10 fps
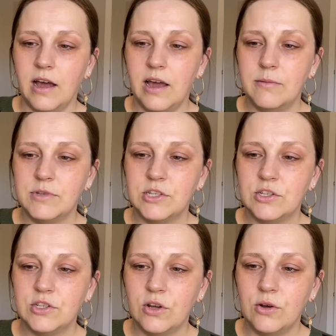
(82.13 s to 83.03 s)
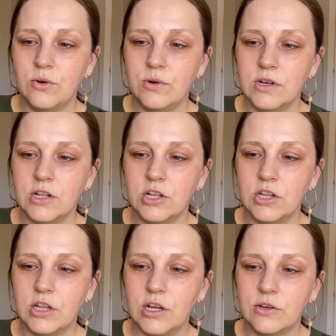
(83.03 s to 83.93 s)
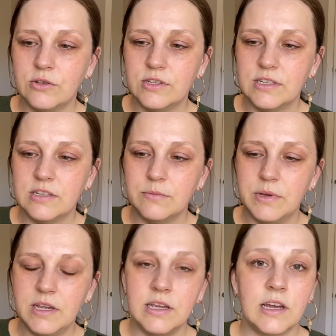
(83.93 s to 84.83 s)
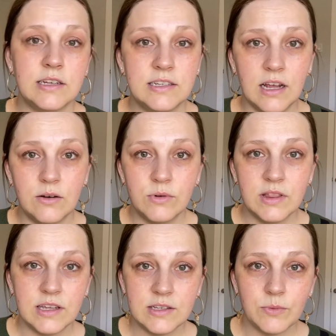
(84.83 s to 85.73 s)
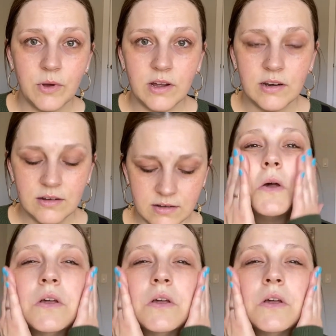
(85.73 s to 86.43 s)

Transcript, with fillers: I am so close to being done with this one.